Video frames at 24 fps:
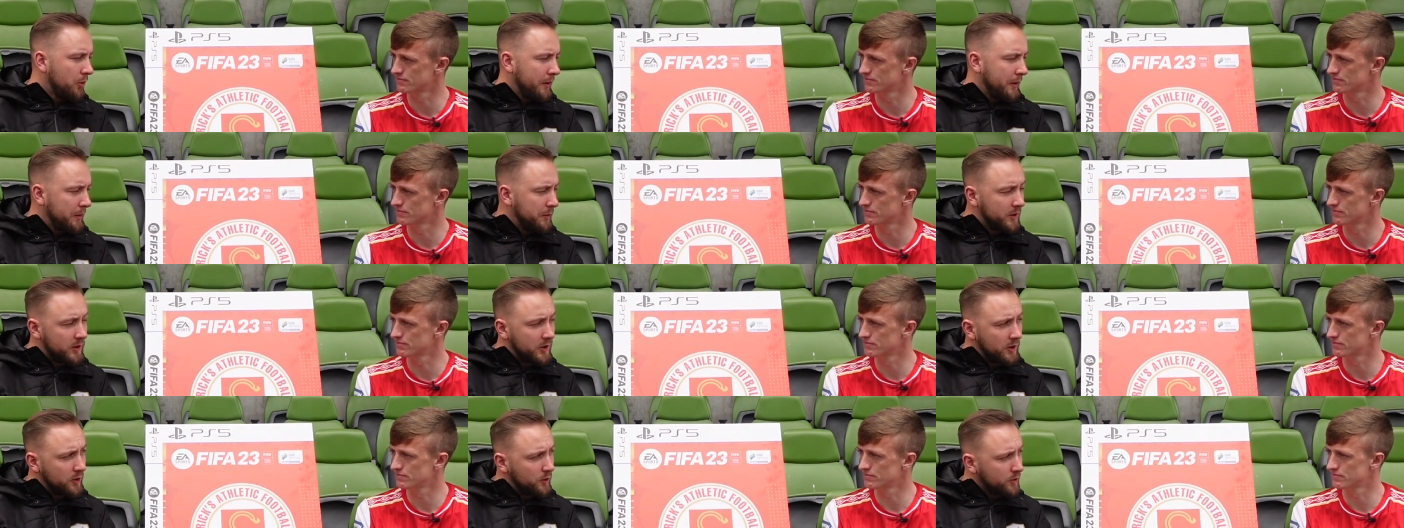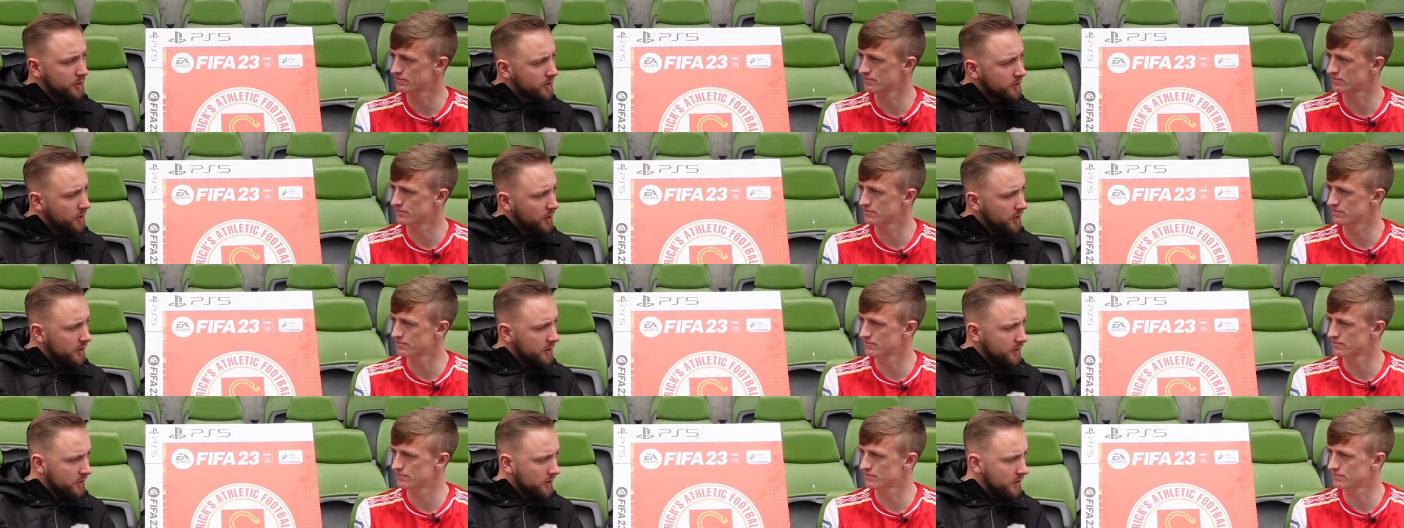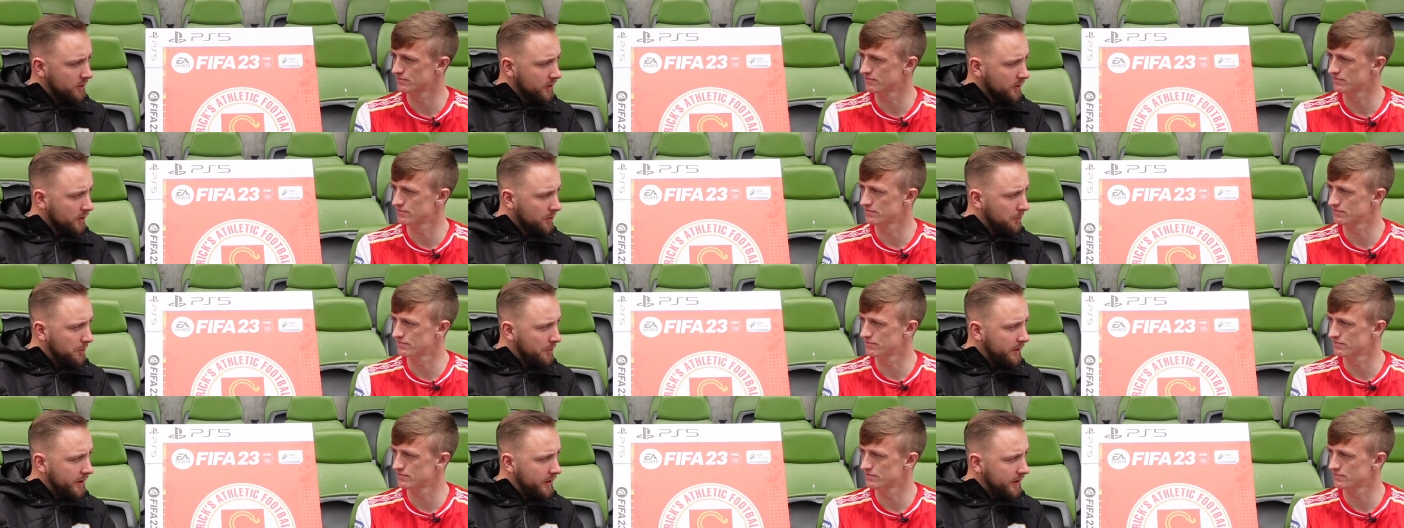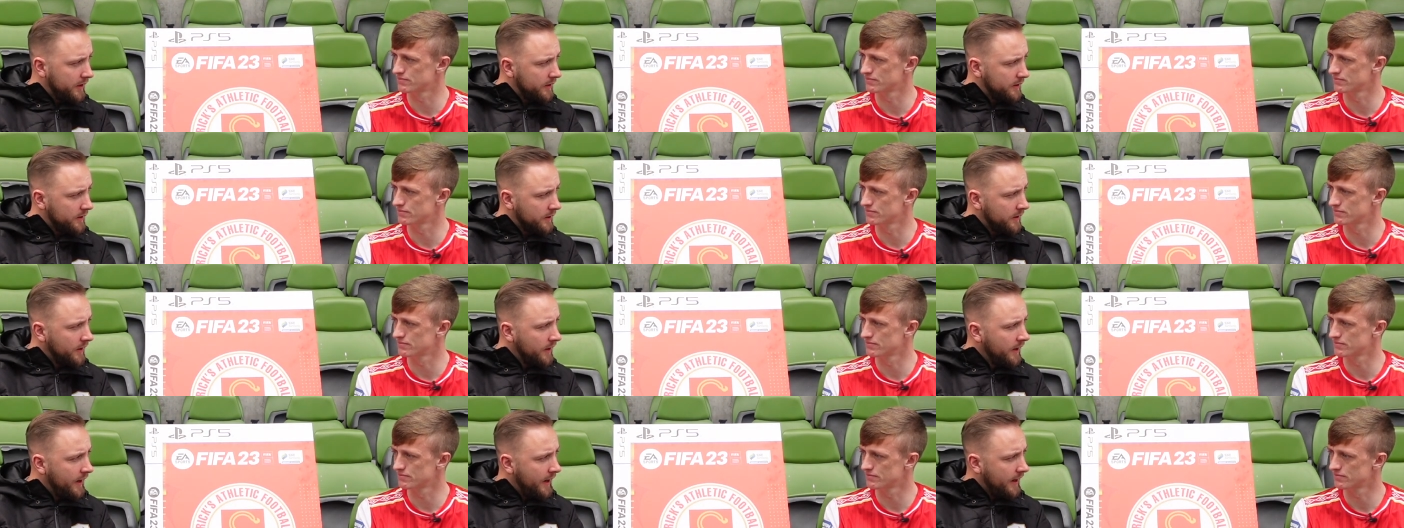Speaker 1: Maybe the new signings kind of coming in
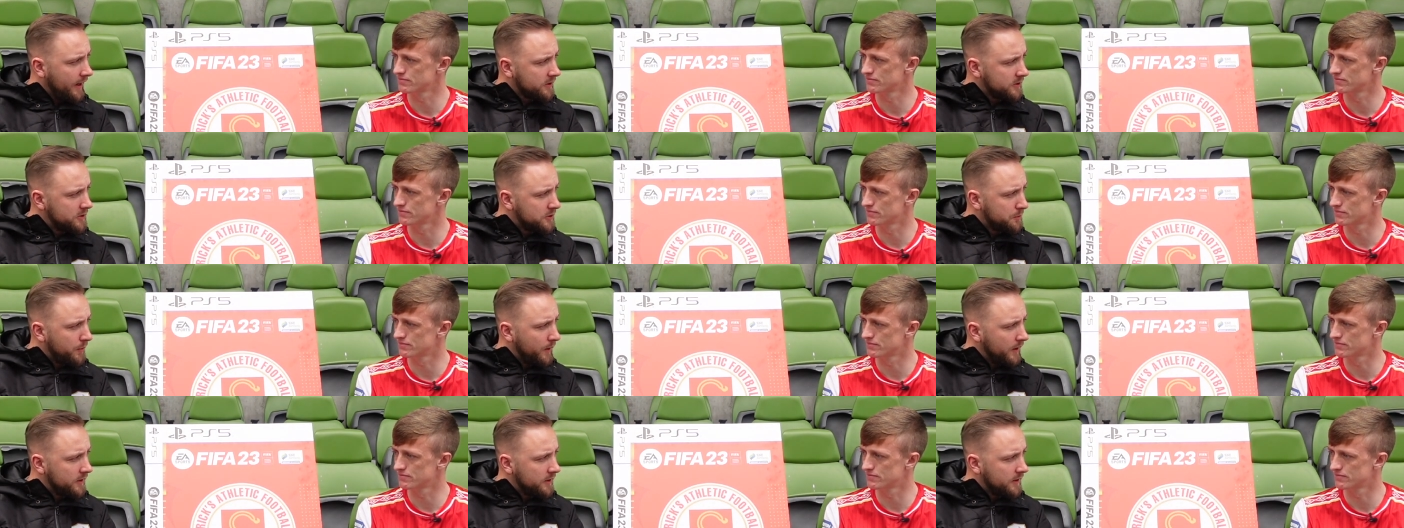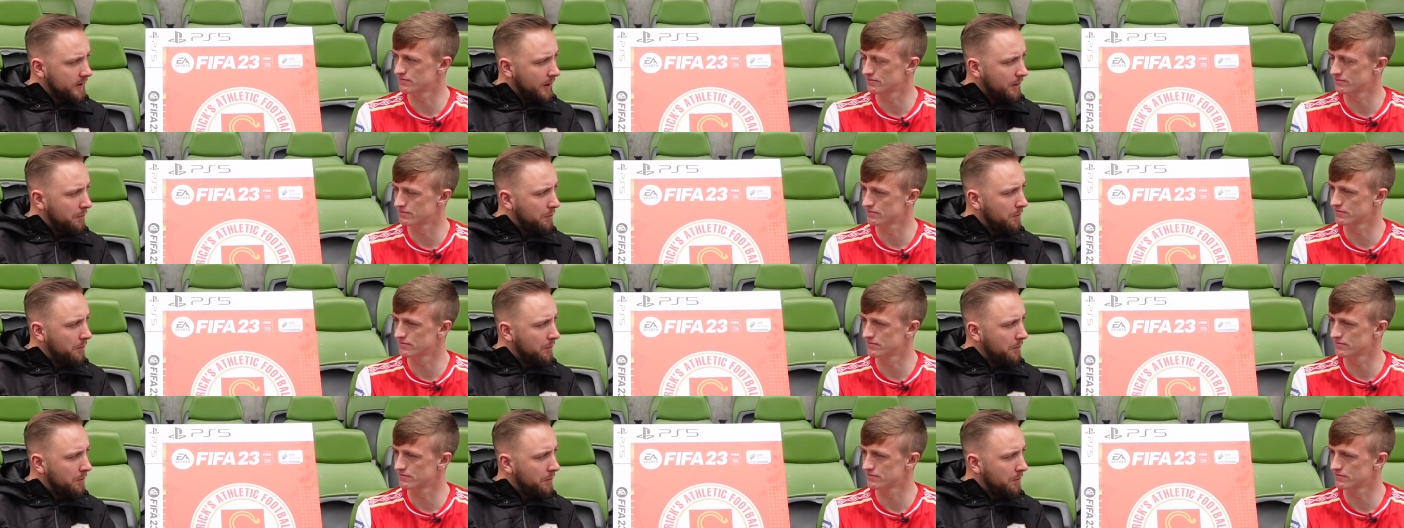and actually spending